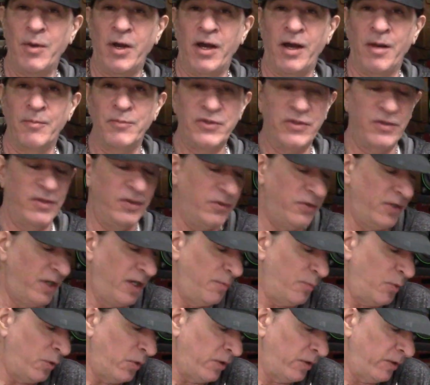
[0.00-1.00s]
hops in the
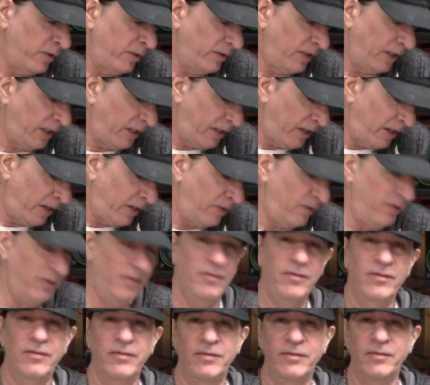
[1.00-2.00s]
same order. Again,
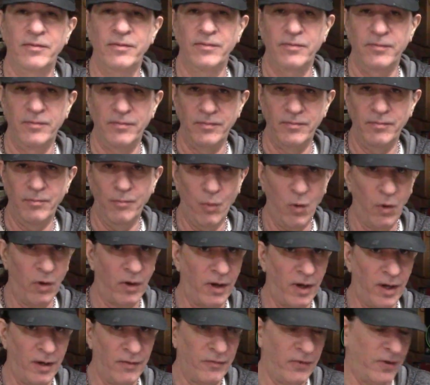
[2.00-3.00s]

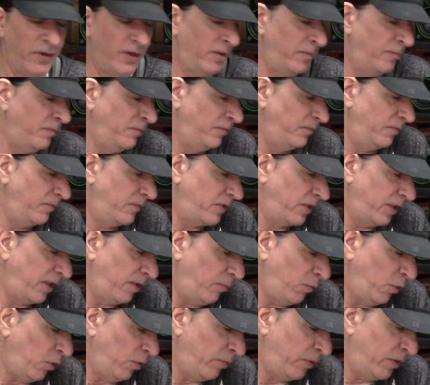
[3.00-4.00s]
more of them to
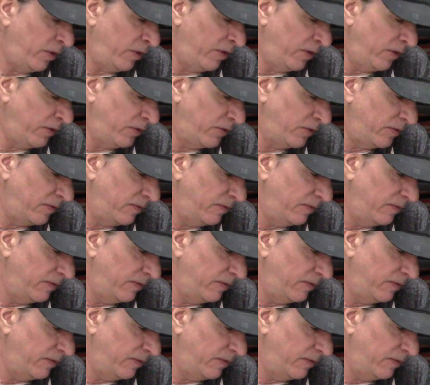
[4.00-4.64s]
get more bitterness.